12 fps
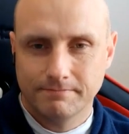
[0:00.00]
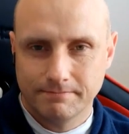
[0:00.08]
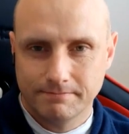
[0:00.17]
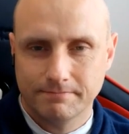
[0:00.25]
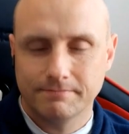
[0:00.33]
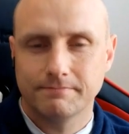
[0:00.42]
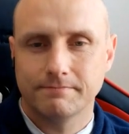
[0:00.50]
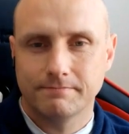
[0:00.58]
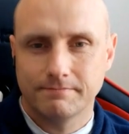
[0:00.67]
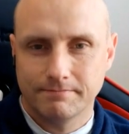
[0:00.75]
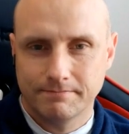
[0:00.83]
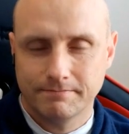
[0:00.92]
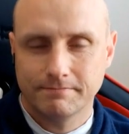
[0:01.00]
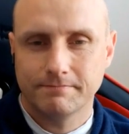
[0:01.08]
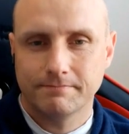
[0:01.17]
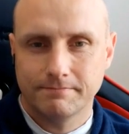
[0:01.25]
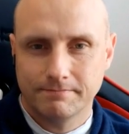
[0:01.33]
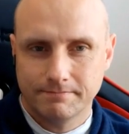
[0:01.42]

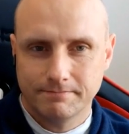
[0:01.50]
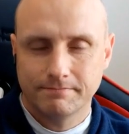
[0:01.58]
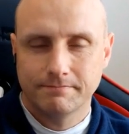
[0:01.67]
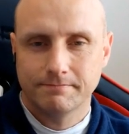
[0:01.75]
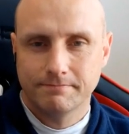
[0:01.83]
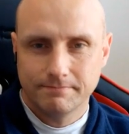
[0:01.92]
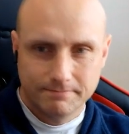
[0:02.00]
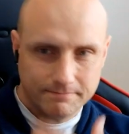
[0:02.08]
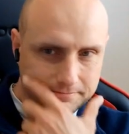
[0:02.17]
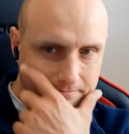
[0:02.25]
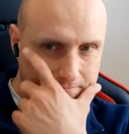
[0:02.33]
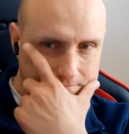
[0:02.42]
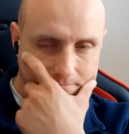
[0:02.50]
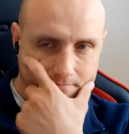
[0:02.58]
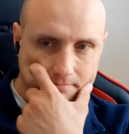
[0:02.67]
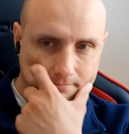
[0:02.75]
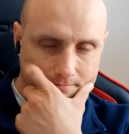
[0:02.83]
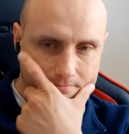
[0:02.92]

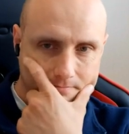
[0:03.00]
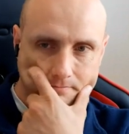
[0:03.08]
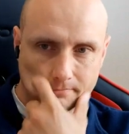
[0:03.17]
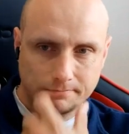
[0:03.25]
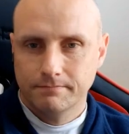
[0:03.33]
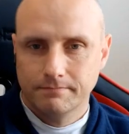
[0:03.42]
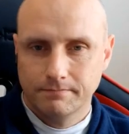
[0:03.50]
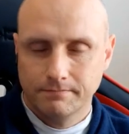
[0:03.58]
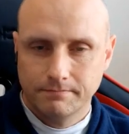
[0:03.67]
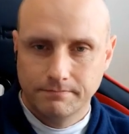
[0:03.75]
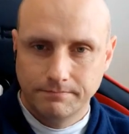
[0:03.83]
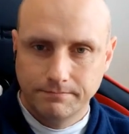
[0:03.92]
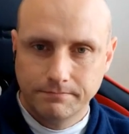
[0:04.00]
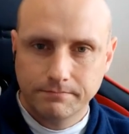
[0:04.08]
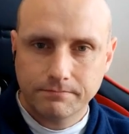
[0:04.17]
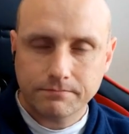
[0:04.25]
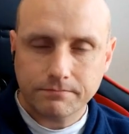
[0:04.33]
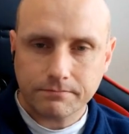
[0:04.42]

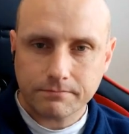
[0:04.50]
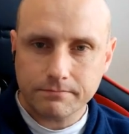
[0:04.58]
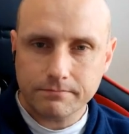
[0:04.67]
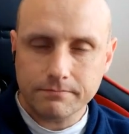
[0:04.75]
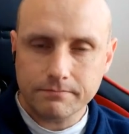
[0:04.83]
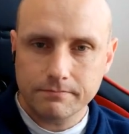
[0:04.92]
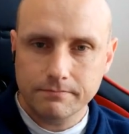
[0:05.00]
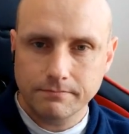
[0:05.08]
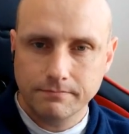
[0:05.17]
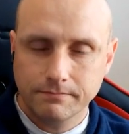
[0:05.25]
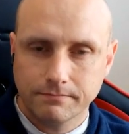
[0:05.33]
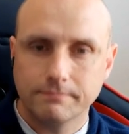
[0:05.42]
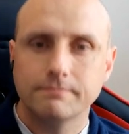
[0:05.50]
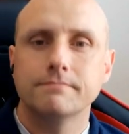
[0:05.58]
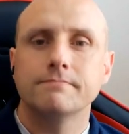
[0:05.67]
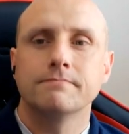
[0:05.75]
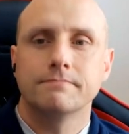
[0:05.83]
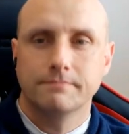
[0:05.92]

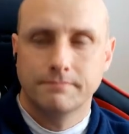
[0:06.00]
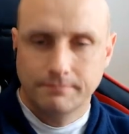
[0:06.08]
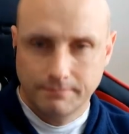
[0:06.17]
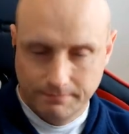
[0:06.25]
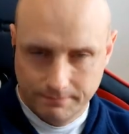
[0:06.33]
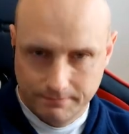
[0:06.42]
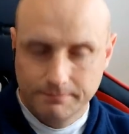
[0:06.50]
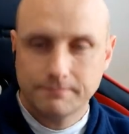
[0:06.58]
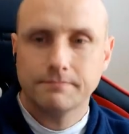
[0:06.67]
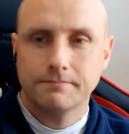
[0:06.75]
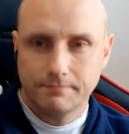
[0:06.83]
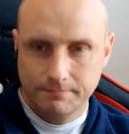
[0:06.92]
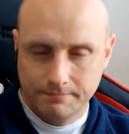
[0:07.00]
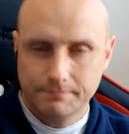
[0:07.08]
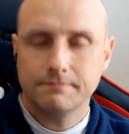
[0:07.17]
(not speaking)